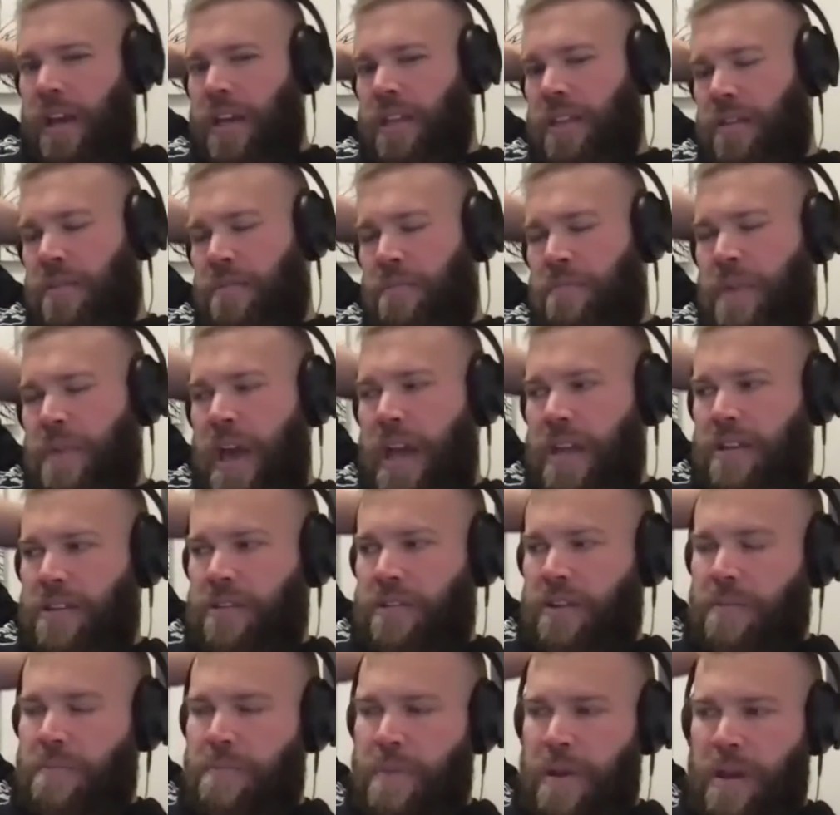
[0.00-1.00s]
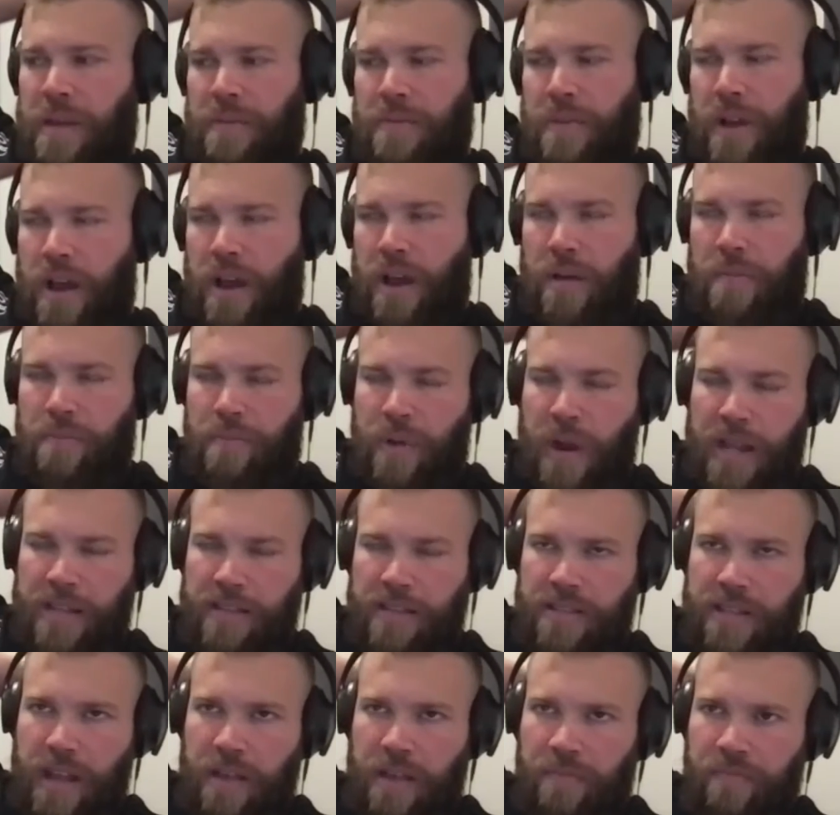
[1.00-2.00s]
at the edge of your
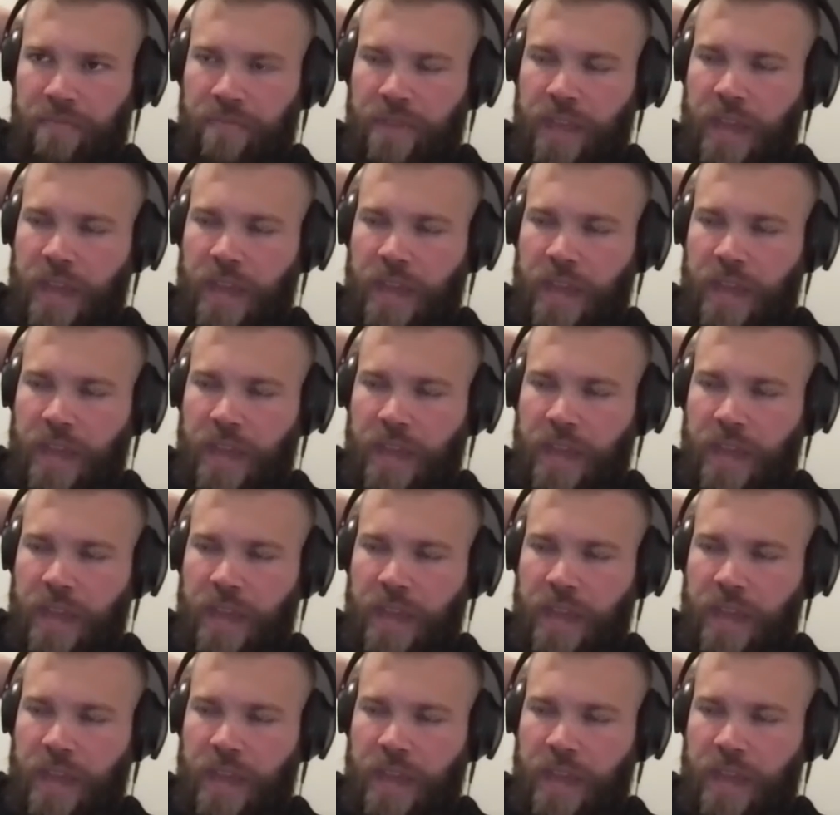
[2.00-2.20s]
brainstem.